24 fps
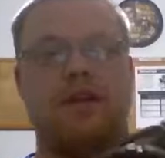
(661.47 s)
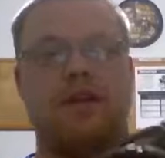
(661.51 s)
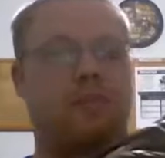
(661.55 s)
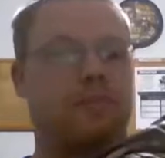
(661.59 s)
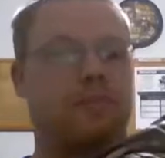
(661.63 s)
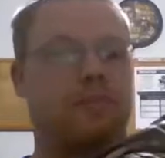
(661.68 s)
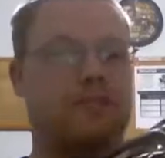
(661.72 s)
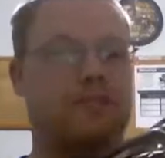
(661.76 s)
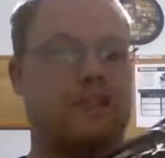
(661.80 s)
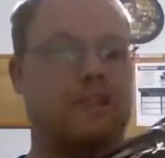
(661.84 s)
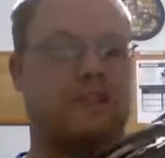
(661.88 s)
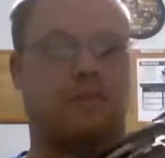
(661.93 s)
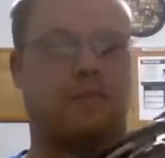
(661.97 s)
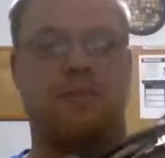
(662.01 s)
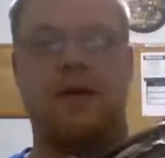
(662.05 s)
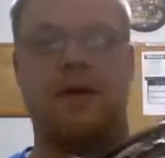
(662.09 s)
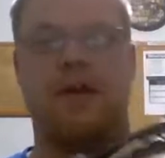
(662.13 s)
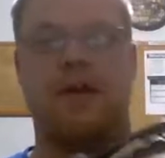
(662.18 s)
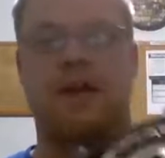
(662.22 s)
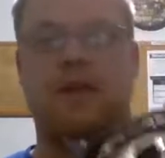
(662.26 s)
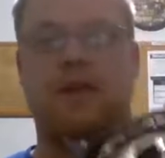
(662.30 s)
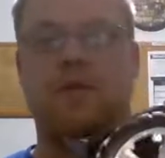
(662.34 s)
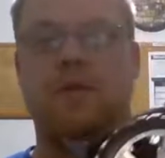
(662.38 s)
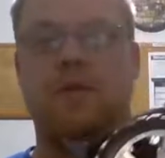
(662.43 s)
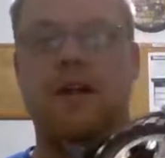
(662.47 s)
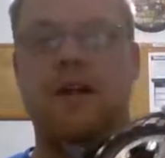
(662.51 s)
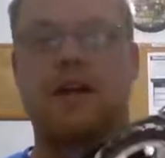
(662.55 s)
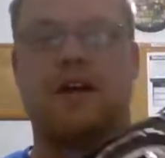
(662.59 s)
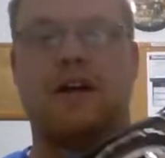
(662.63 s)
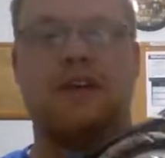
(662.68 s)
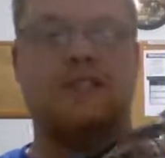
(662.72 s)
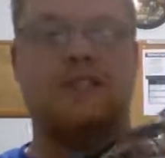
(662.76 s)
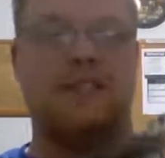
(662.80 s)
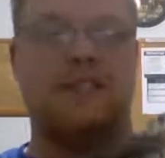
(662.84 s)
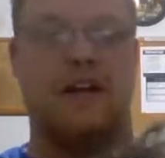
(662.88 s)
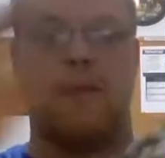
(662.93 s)
just putting wheels
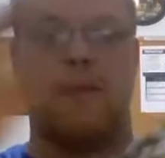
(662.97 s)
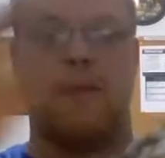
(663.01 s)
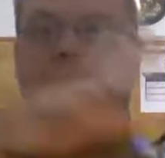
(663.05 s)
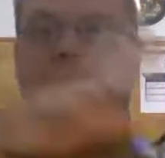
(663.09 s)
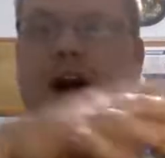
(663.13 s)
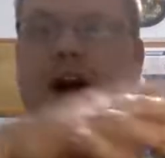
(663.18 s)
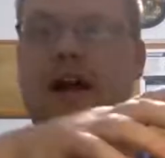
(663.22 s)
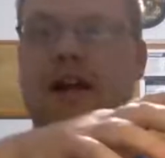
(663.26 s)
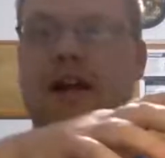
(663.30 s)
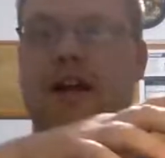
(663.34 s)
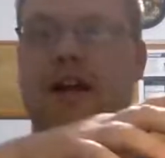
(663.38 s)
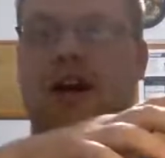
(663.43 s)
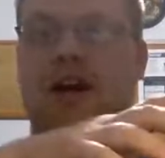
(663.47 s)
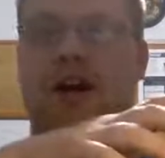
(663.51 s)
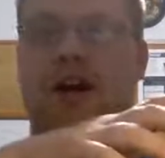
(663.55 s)
and a body on it,